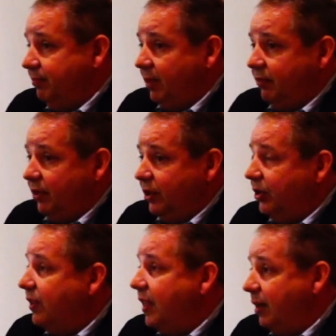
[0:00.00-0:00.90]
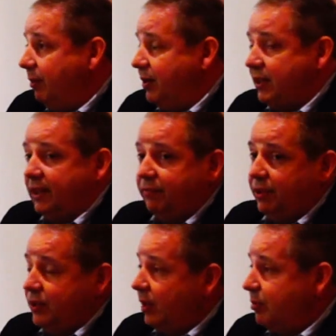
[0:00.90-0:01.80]
very good thing, because it
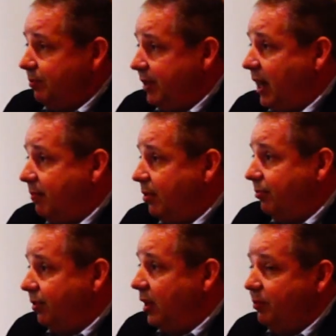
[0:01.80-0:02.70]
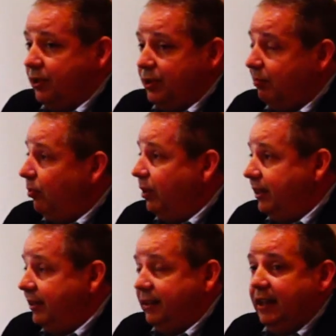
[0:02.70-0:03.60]
frees up some capital for them to
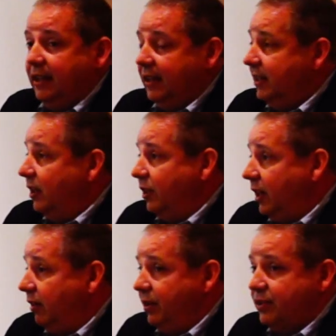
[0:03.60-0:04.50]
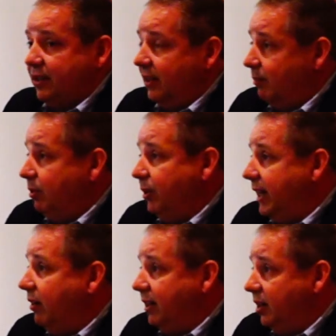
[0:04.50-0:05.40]
deploy in other areas, say like
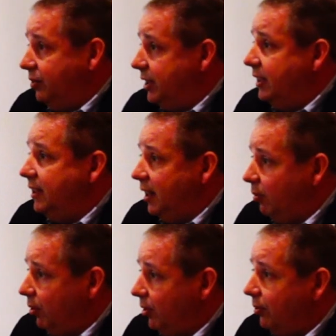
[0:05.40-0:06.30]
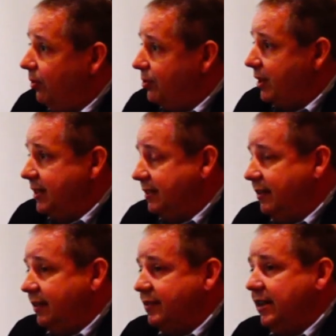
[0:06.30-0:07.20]
building out an LTE network or those kinds of
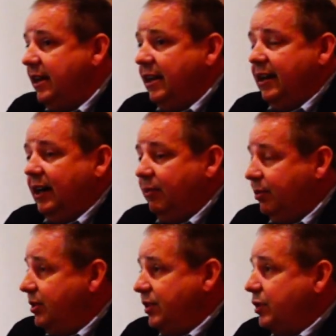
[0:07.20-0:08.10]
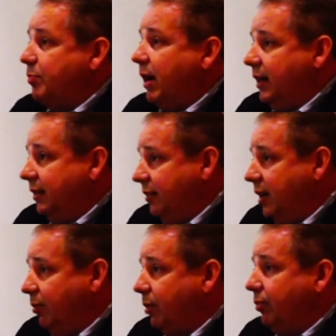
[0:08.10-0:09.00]
things, or just expanding their
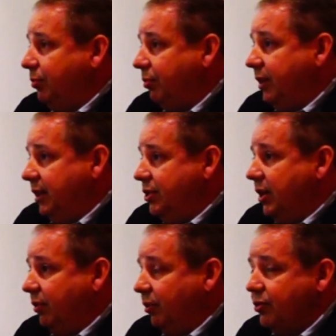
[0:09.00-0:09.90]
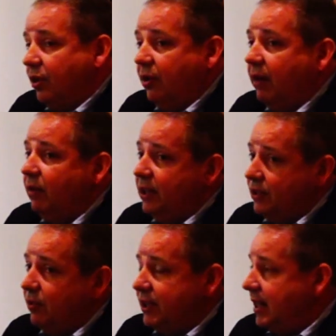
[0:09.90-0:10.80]
network footprint in general. So
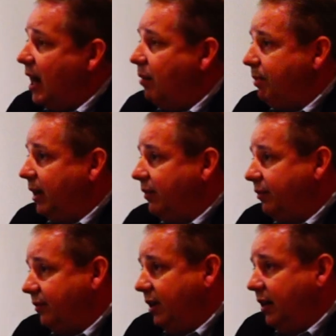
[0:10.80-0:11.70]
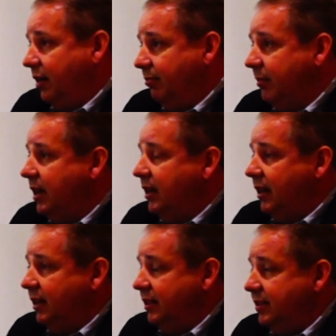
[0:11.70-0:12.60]
it's an Opex
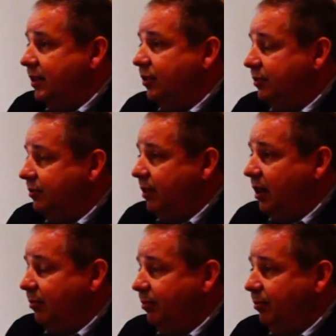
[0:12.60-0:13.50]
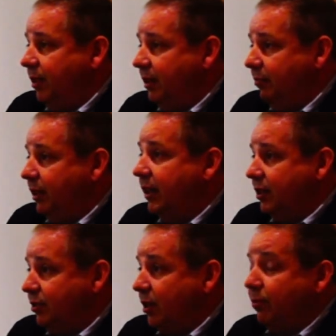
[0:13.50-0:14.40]
deal when they
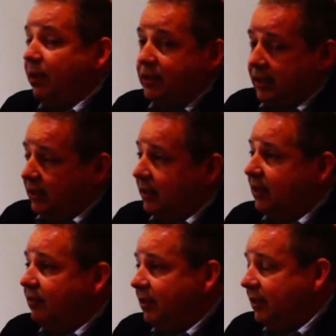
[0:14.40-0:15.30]
contract with us and anything like that, right?